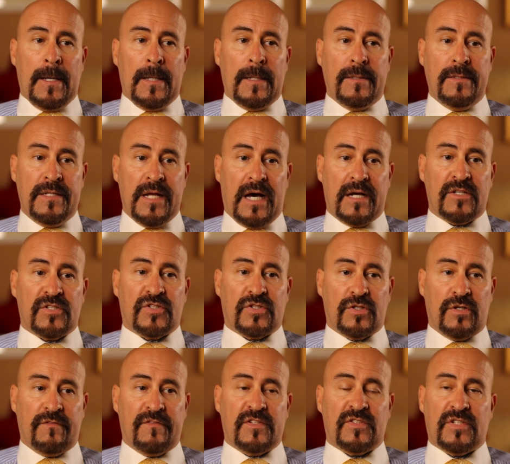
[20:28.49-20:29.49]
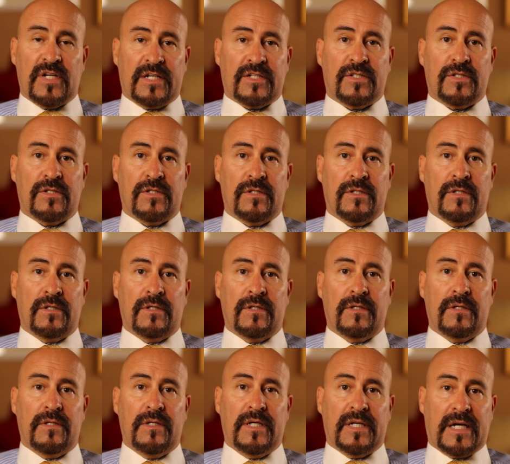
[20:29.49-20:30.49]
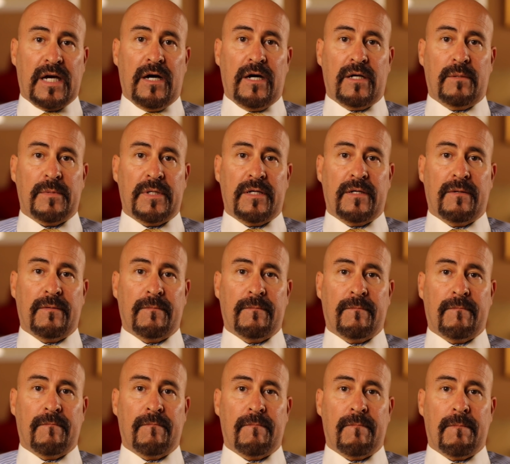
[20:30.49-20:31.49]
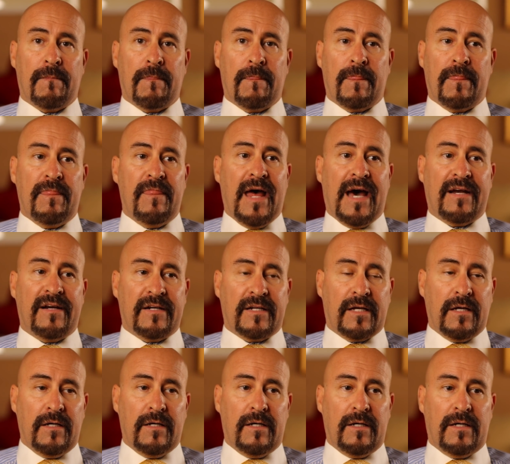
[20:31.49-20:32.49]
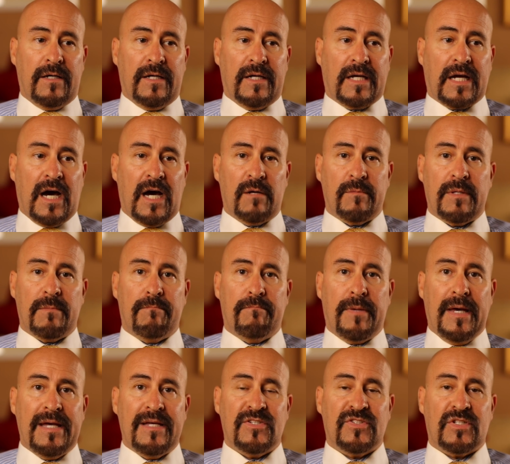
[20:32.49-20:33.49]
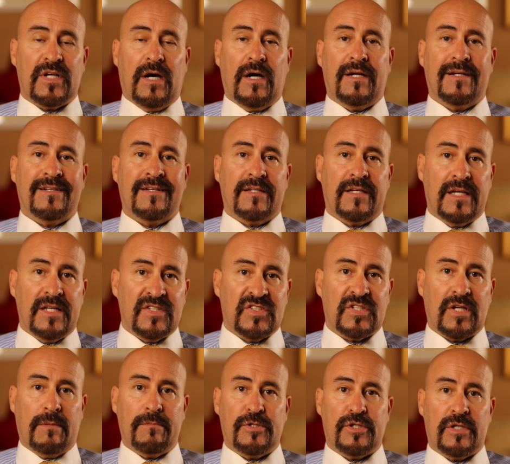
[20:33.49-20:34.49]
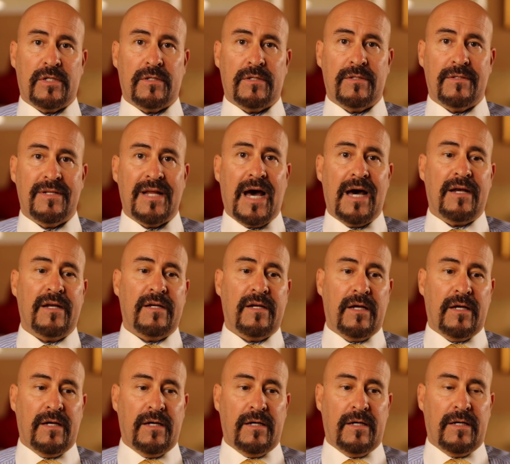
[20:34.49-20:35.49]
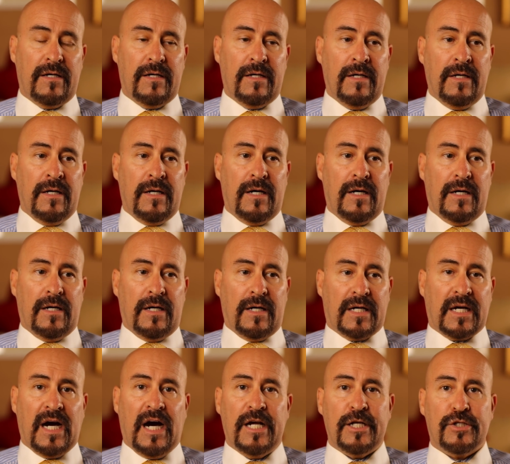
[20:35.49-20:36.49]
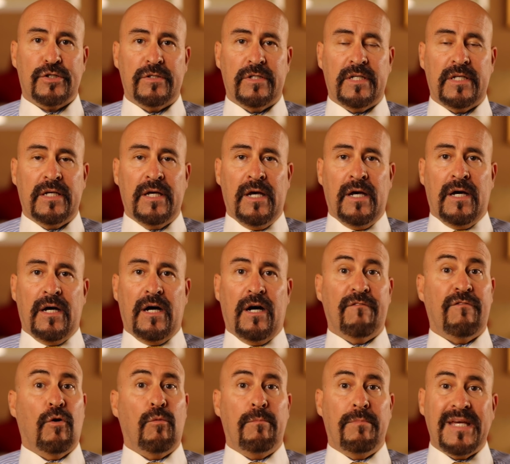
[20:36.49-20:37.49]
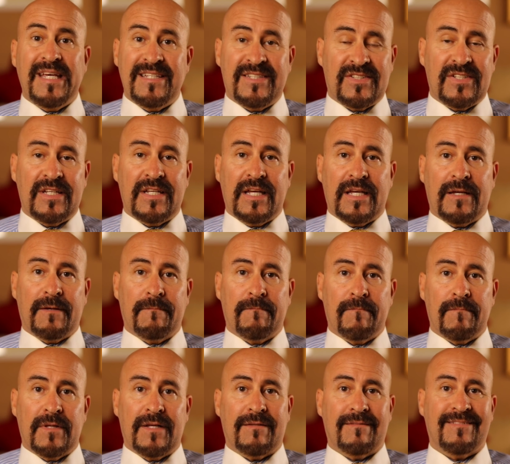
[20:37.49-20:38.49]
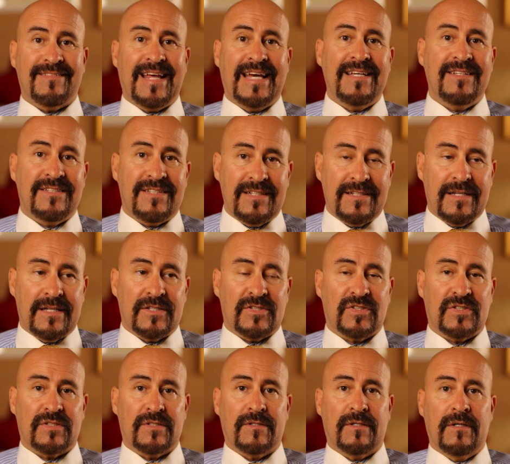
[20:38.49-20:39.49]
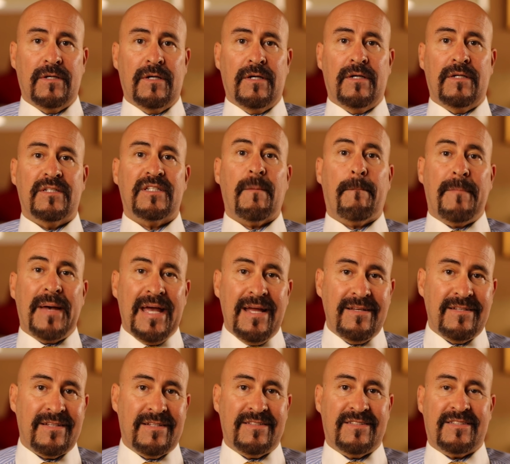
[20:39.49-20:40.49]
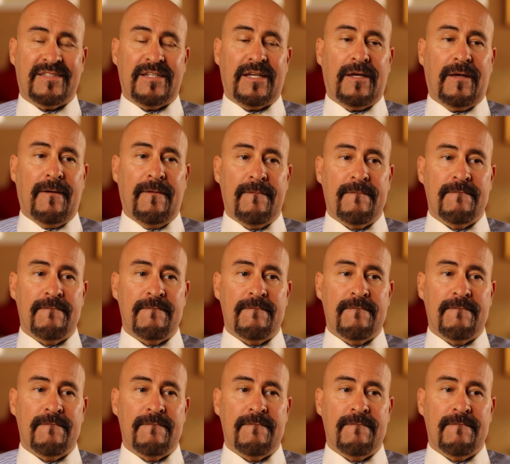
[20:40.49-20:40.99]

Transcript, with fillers: Not a service sector economy, not an, uh, an economy based on consumption, not an, uh, a, a country of obesity, laziness, dependency.